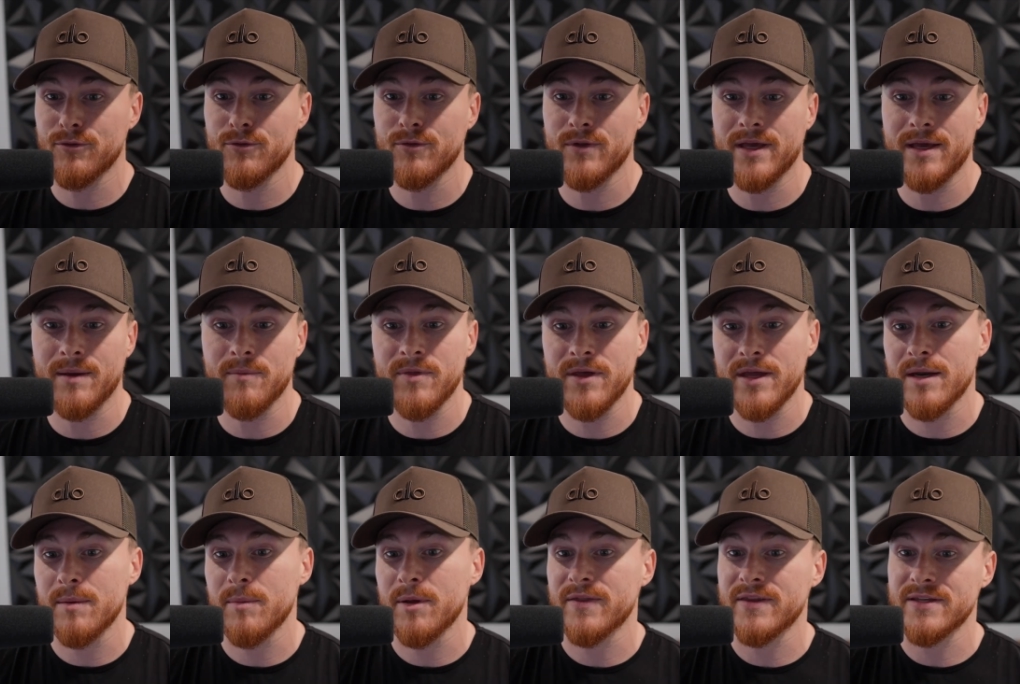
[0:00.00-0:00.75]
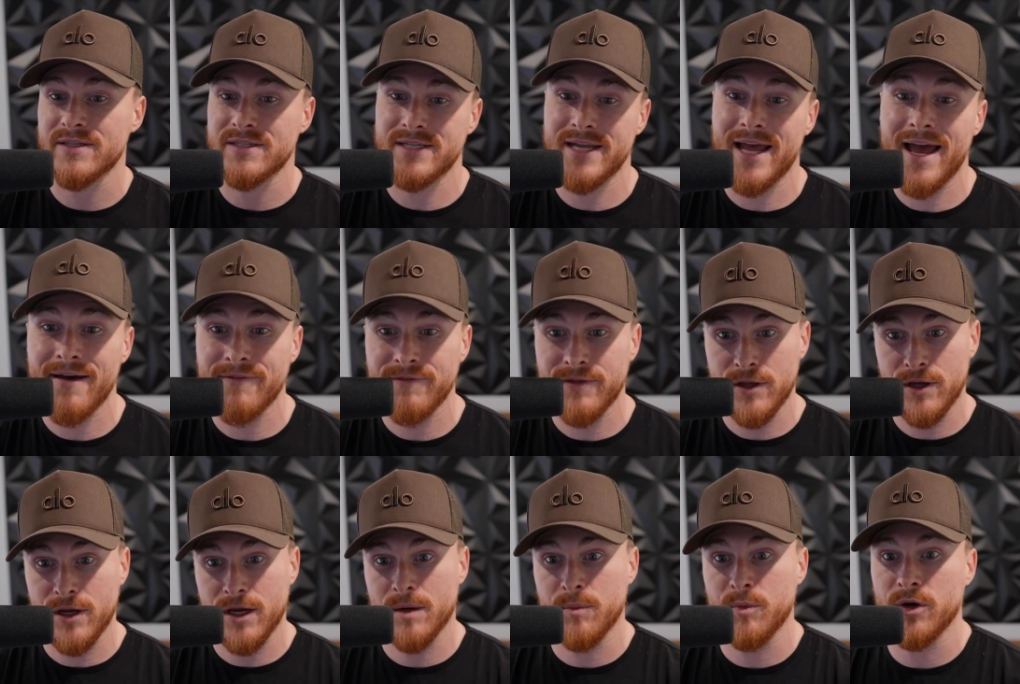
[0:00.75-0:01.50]
Like I'm thinking about the staff that you
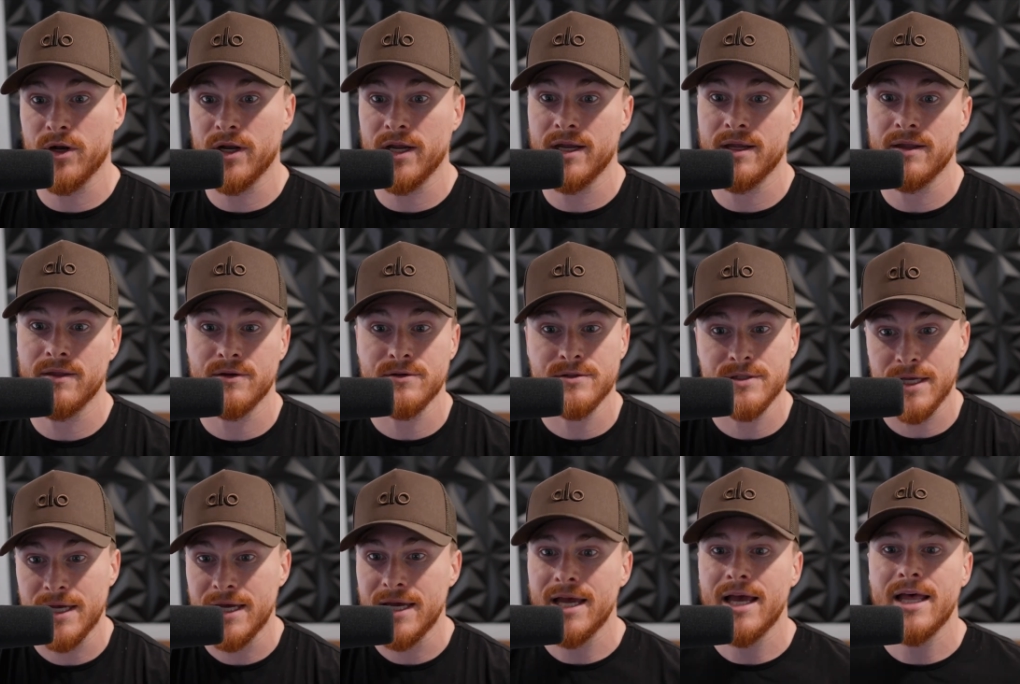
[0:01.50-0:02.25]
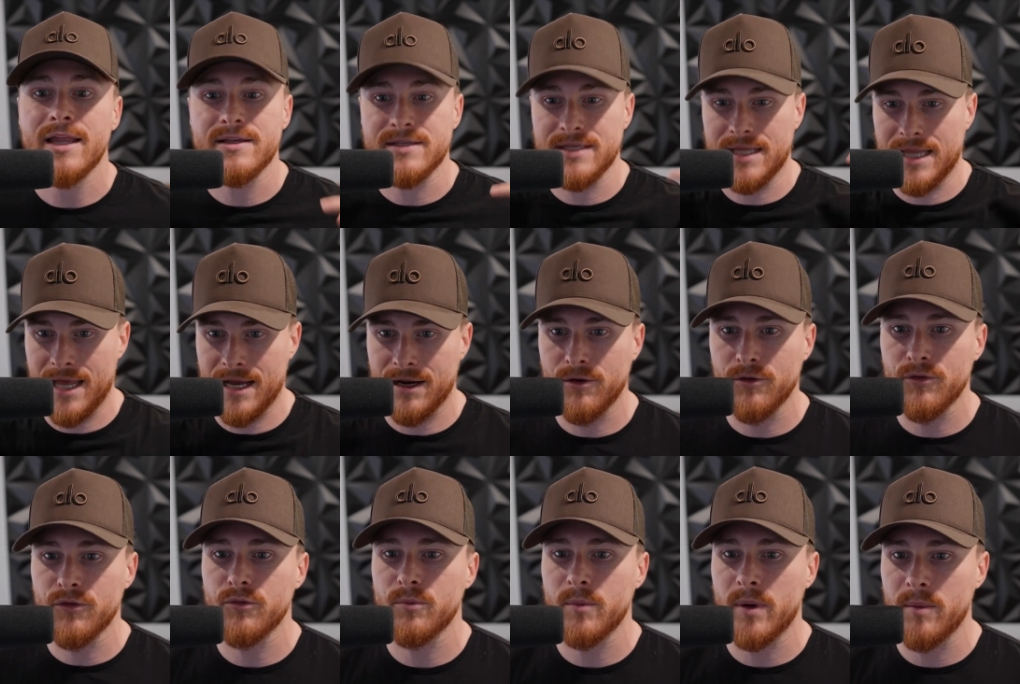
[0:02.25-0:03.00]
got to bring in. There's a lot going
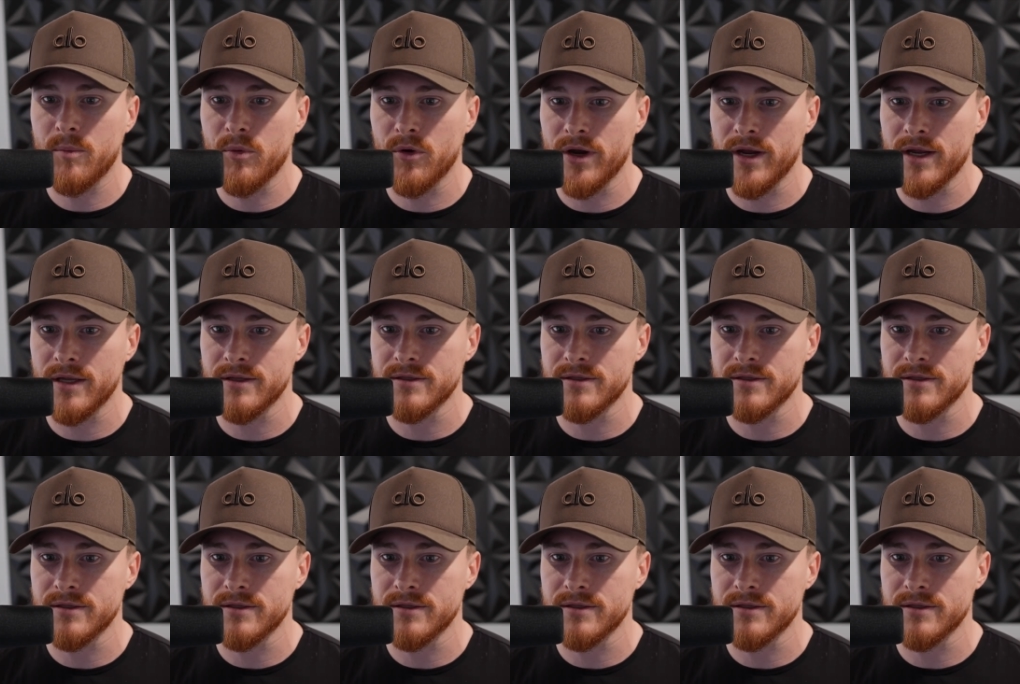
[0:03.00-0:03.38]
through my brain.